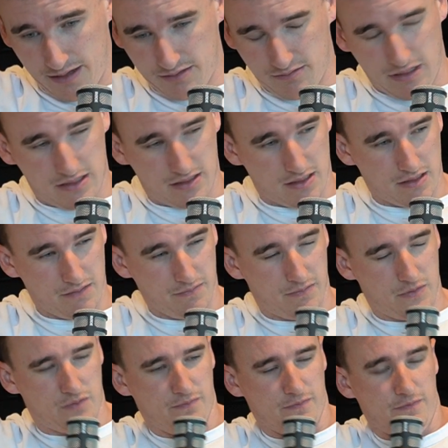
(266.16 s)
it's
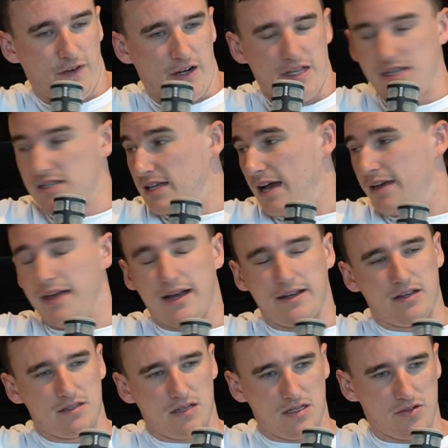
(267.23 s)
funny you say that
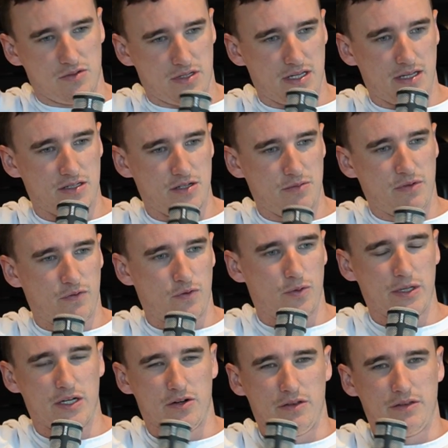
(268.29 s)
because I sort of said to you before we
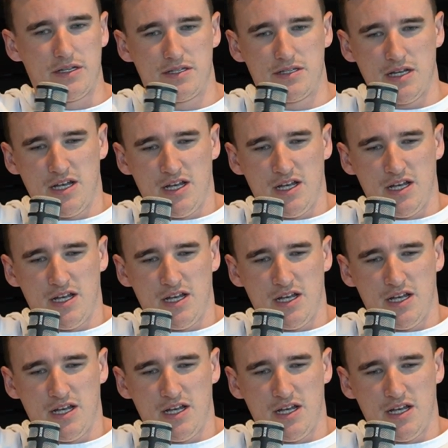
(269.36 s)
got on this